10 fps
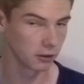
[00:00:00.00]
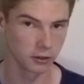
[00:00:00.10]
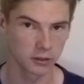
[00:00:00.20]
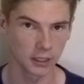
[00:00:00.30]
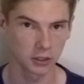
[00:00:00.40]
I
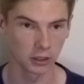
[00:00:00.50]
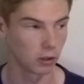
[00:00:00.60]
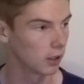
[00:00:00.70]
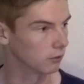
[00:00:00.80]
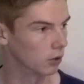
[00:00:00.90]
use such a
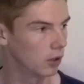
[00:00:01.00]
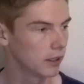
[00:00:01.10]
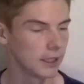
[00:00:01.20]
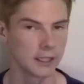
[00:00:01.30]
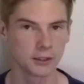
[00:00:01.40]
lighter
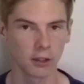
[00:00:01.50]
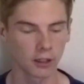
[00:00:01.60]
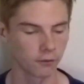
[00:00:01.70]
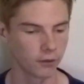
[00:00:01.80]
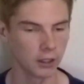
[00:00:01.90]
rod is so I
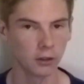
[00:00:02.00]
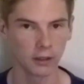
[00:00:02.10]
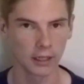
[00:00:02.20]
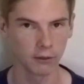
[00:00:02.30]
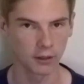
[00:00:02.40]
can
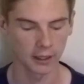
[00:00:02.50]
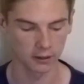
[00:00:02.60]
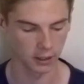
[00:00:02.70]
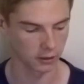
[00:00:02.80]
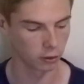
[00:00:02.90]
feel everything.
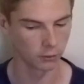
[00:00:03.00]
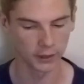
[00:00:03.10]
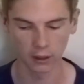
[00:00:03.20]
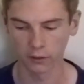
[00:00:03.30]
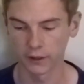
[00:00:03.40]
So
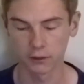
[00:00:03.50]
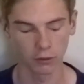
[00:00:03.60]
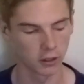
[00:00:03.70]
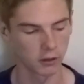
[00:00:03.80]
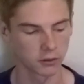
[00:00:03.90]
normally on this
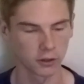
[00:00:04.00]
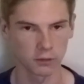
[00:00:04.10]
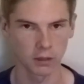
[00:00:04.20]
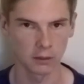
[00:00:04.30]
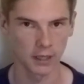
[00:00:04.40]
rod I'll toss
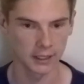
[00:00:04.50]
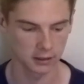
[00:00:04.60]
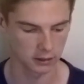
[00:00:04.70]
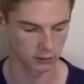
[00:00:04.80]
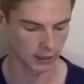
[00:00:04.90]

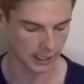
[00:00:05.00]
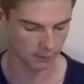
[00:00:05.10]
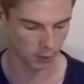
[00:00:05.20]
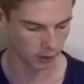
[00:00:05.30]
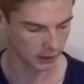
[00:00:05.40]
spinnerbaits, little
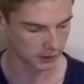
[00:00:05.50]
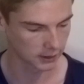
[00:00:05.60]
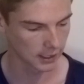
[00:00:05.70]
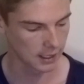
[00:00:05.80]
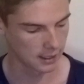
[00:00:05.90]
hard bodies,
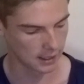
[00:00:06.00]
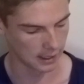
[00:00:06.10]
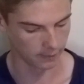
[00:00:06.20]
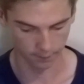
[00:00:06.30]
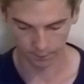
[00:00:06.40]

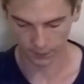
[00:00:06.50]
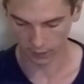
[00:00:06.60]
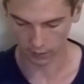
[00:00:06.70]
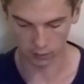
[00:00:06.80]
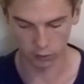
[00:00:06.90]

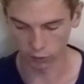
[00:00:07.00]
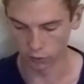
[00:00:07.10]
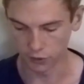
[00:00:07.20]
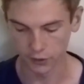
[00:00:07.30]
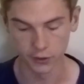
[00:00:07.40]

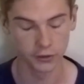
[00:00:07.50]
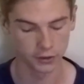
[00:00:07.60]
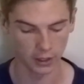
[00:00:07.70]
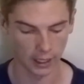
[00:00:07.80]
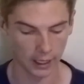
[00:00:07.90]

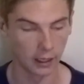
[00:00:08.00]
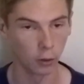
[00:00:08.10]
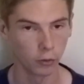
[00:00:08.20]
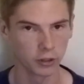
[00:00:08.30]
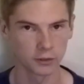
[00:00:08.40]
Doozers,
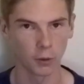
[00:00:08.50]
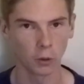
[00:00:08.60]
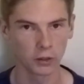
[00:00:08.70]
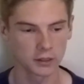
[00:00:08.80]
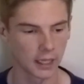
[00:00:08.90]
all your
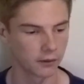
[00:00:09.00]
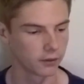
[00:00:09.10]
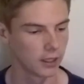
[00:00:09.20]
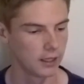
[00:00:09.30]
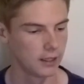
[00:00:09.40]
smaller stuff.